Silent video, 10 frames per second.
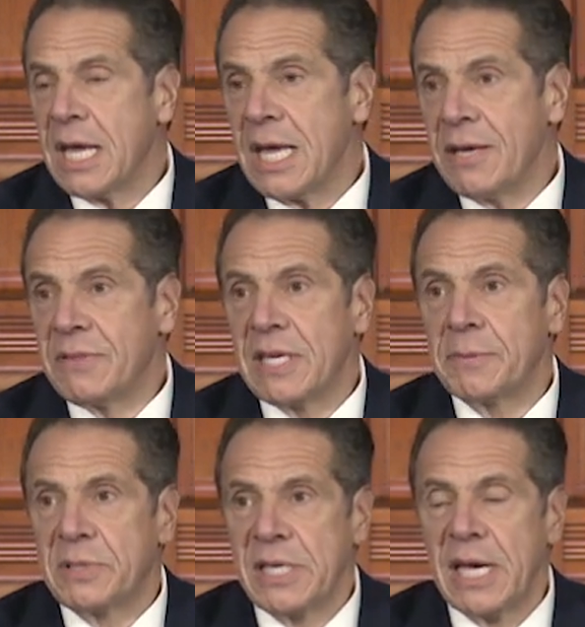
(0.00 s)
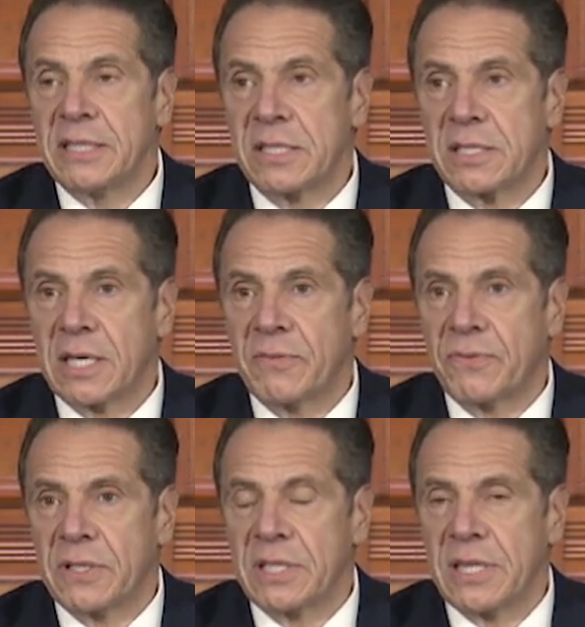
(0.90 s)
If the MTA doesn't get
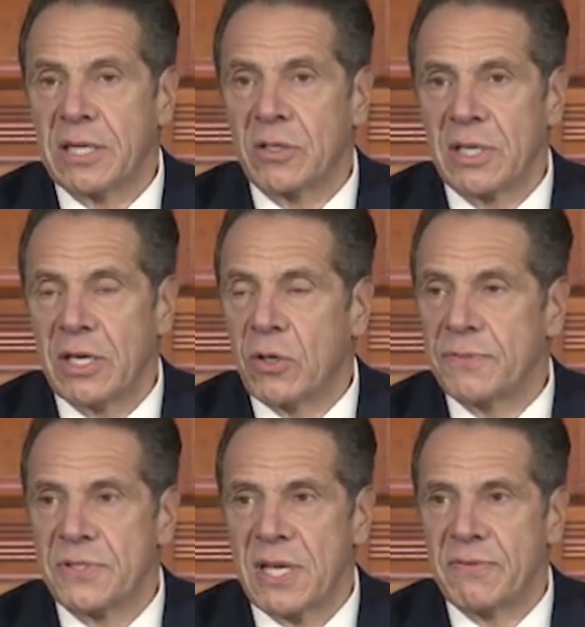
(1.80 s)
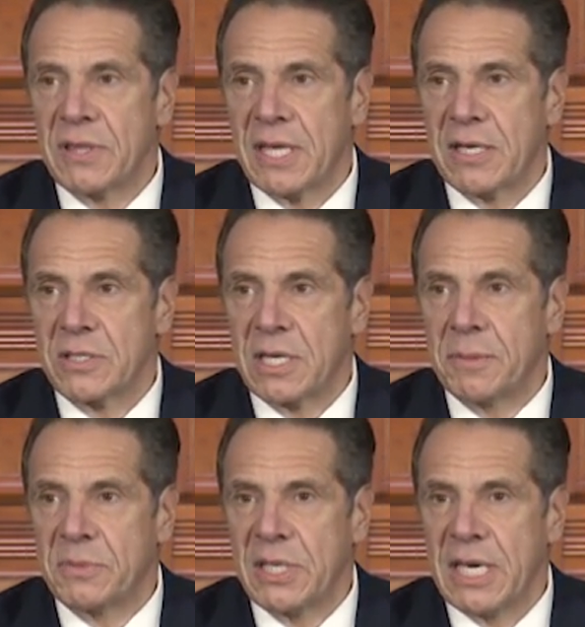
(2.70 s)
funding, they could lay off 7,000
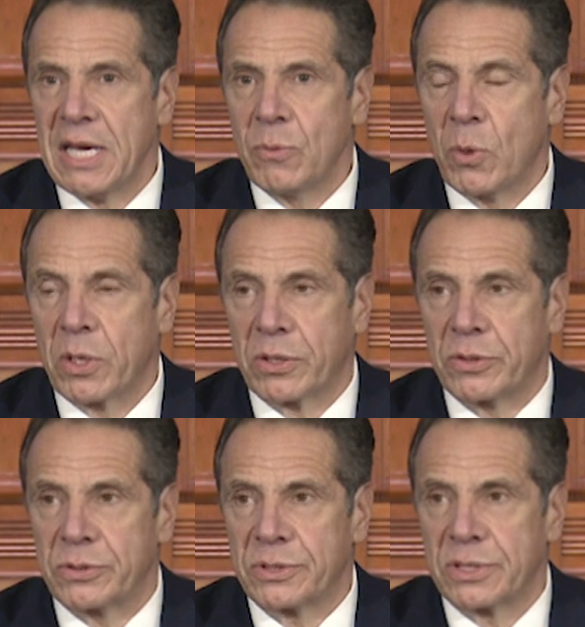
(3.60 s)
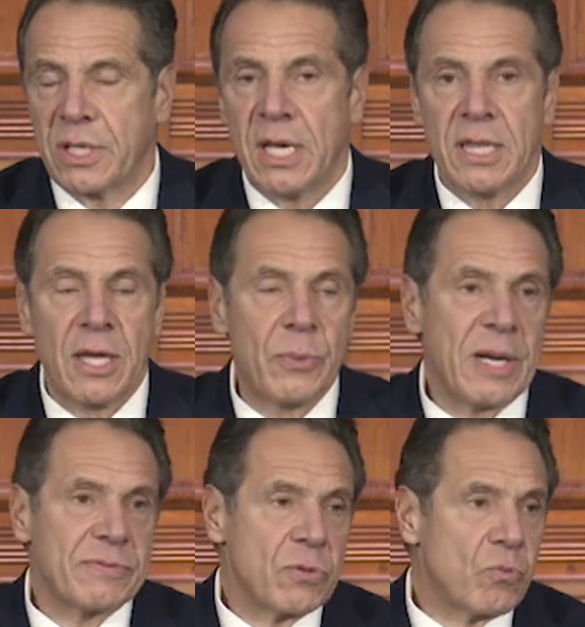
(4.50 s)
MTA workers. They would
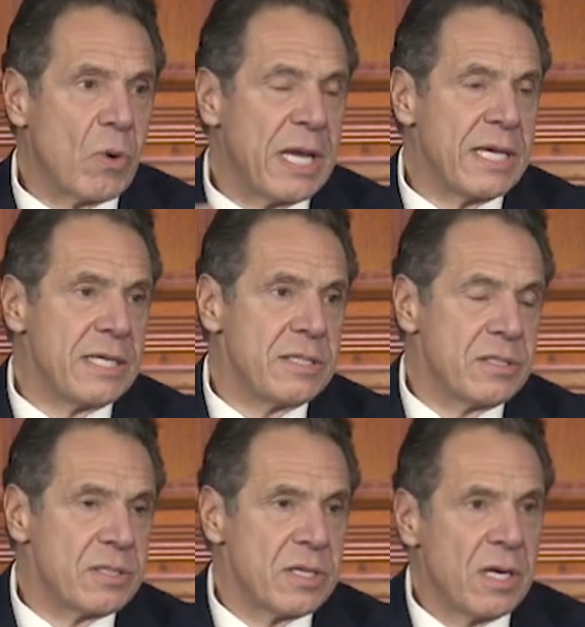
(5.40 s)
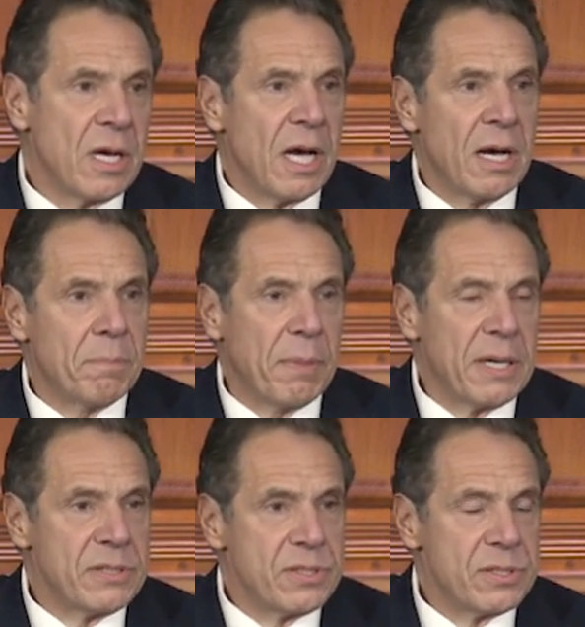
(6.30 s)
have to raise uh,
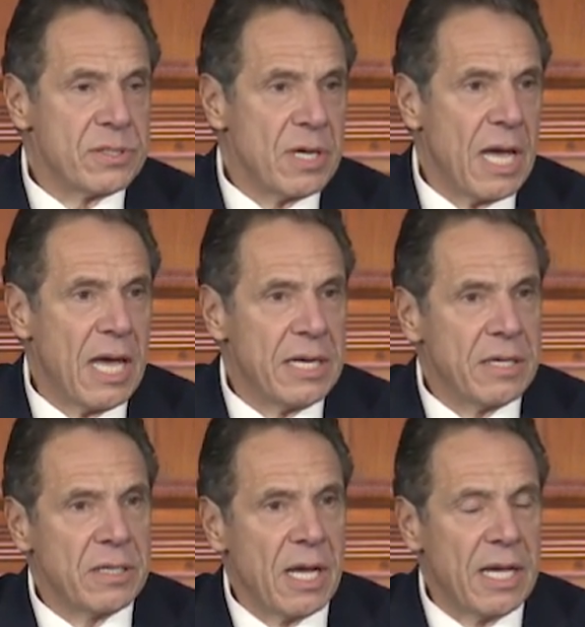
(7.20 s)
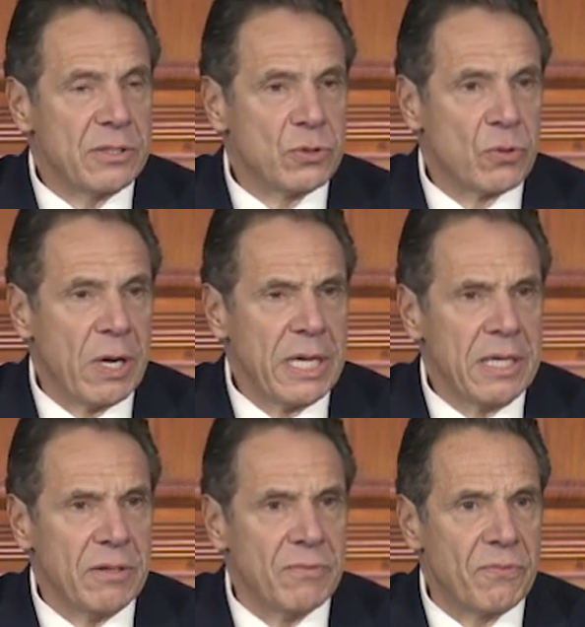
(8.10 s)
bus and, and
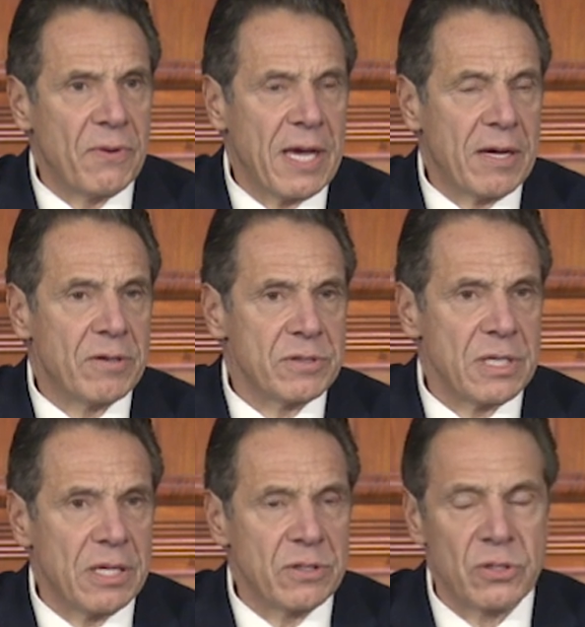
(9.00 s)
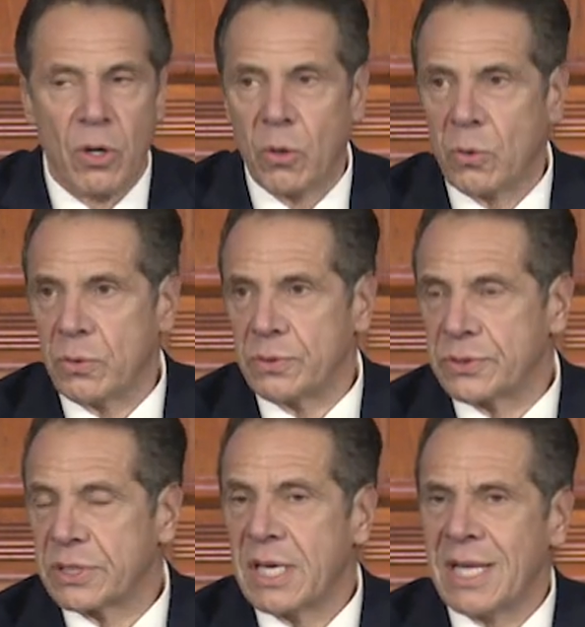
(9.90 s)
train fares and
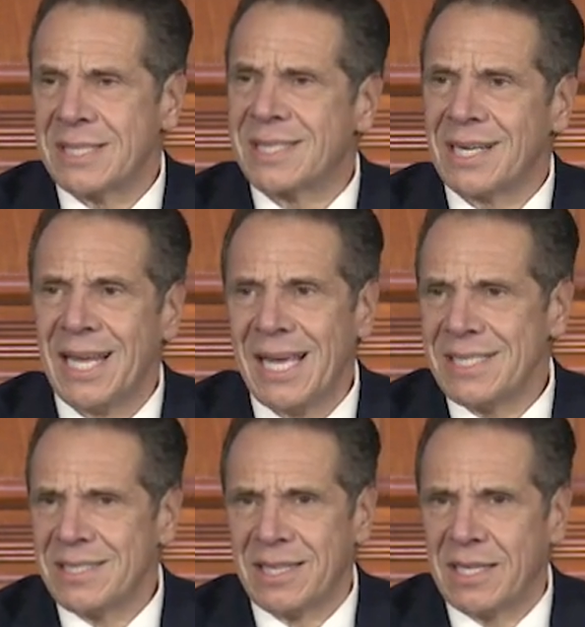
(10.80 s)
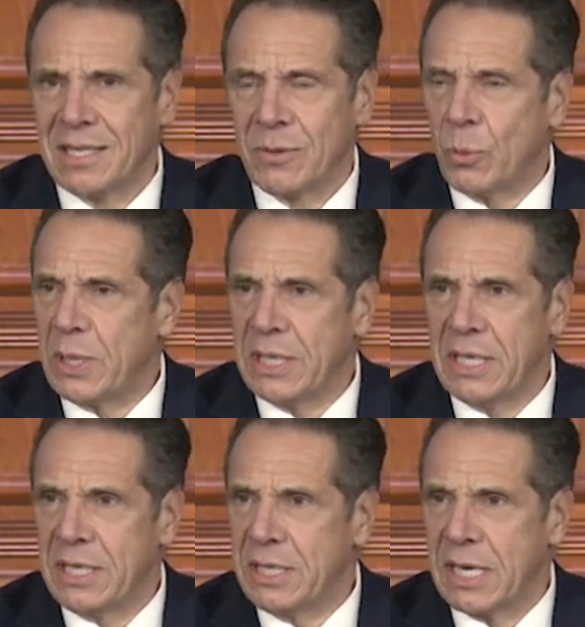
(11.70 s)
tolls. That's the last thing we
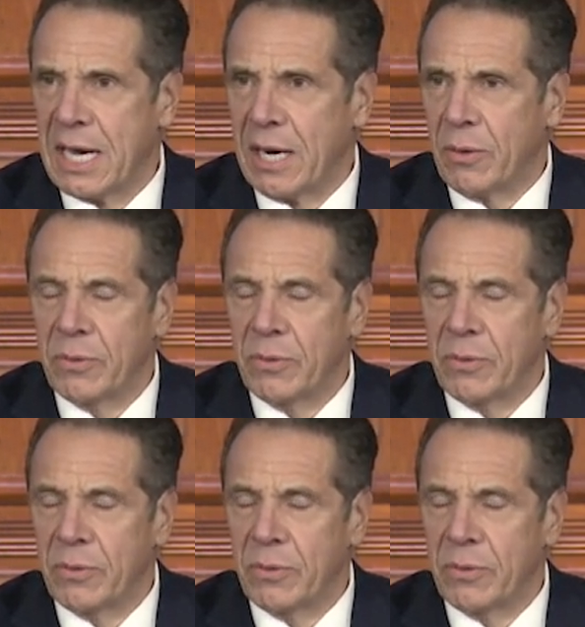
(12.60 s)
need now.